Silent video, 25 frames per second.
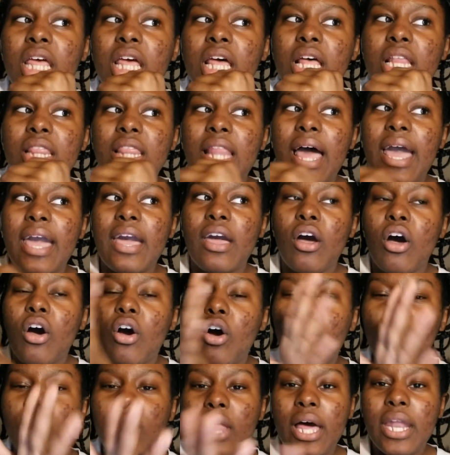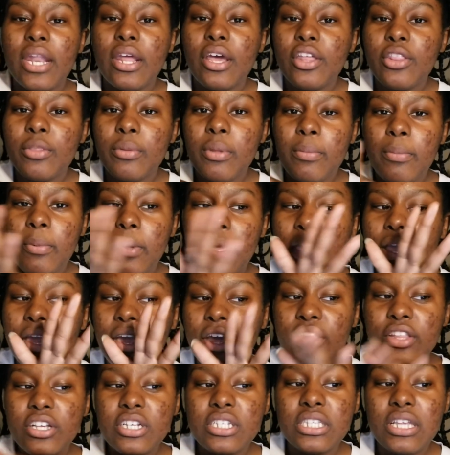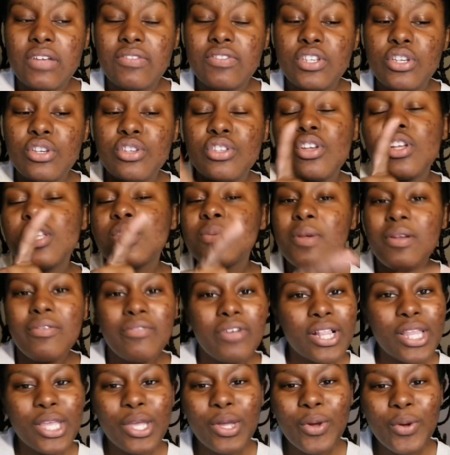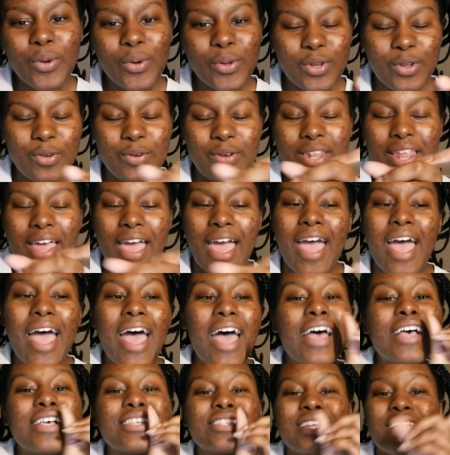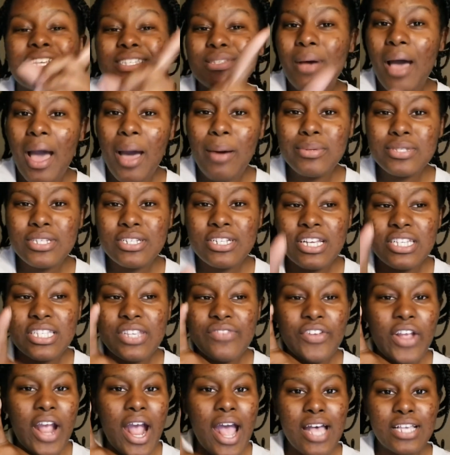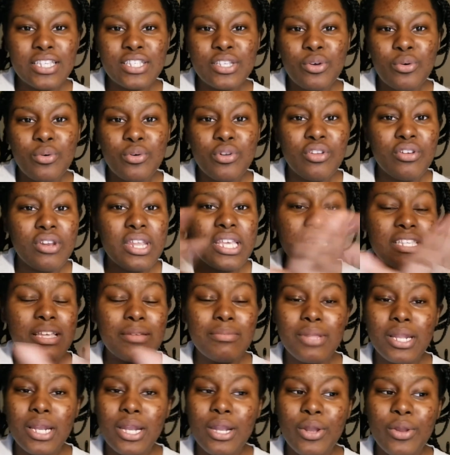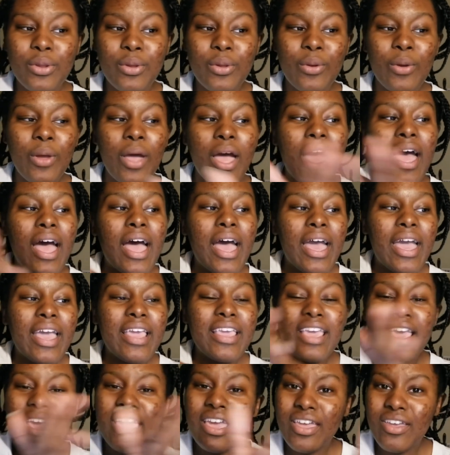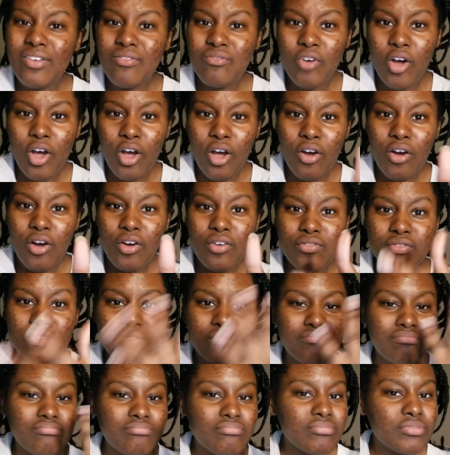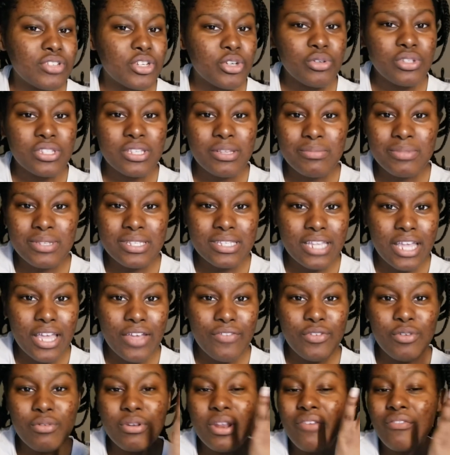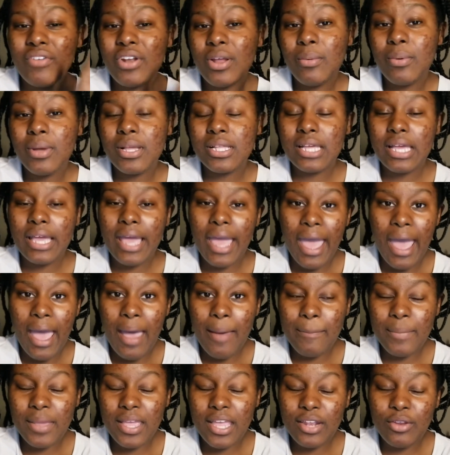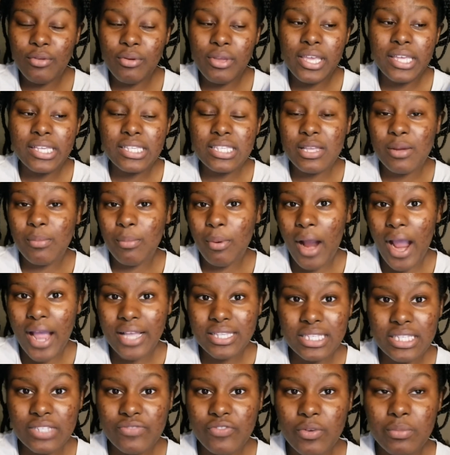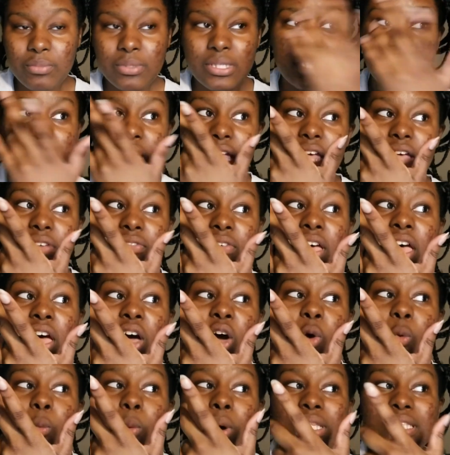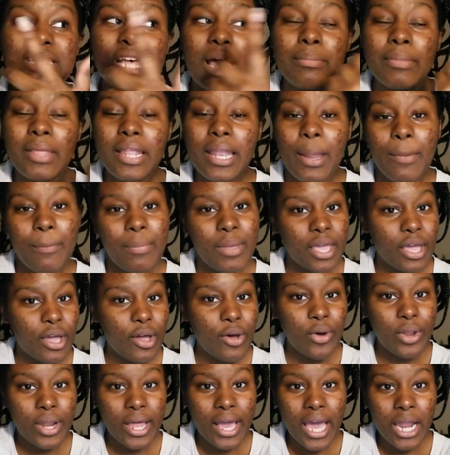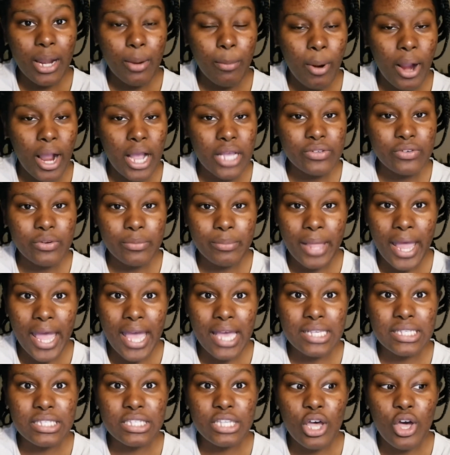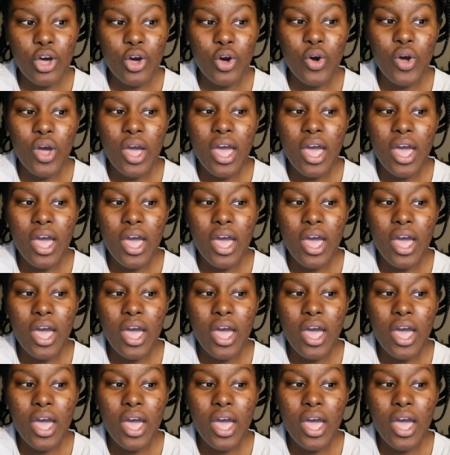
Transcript: like a whole lot of other people get other stuff too, so it's been really cool doing that. So that's why I would suggest if you're at school, you need something to do, get involved, do some stuff. You never know what can happen. Get some prizes from stuff. One time they did bingo and I got a prize from that. So